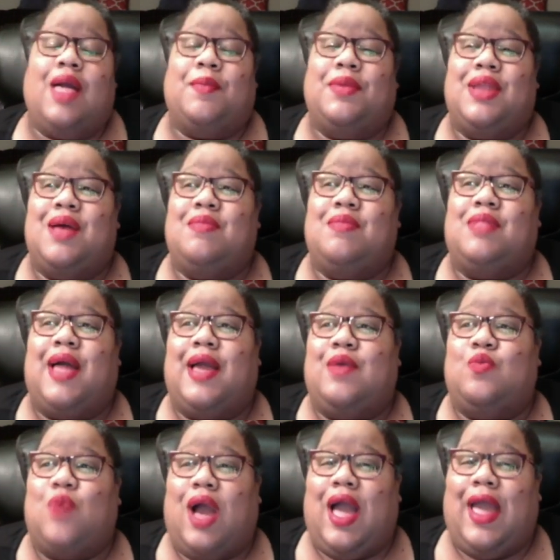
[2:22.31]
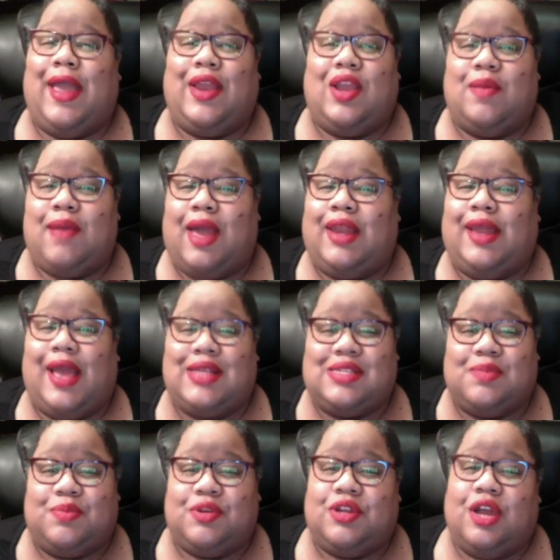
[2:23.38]
But I'm like, why ain't nobody
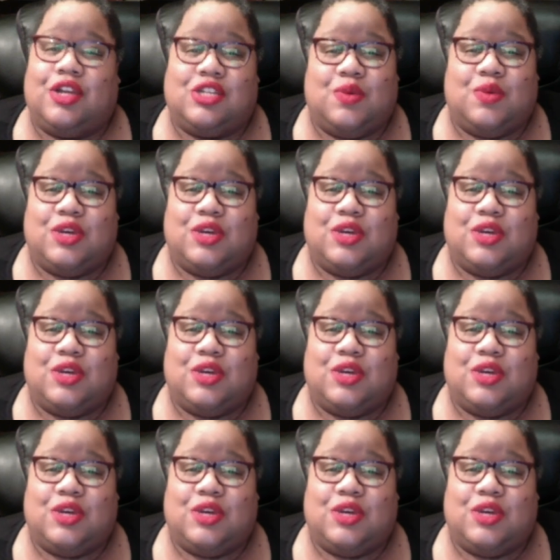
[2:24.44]
asking production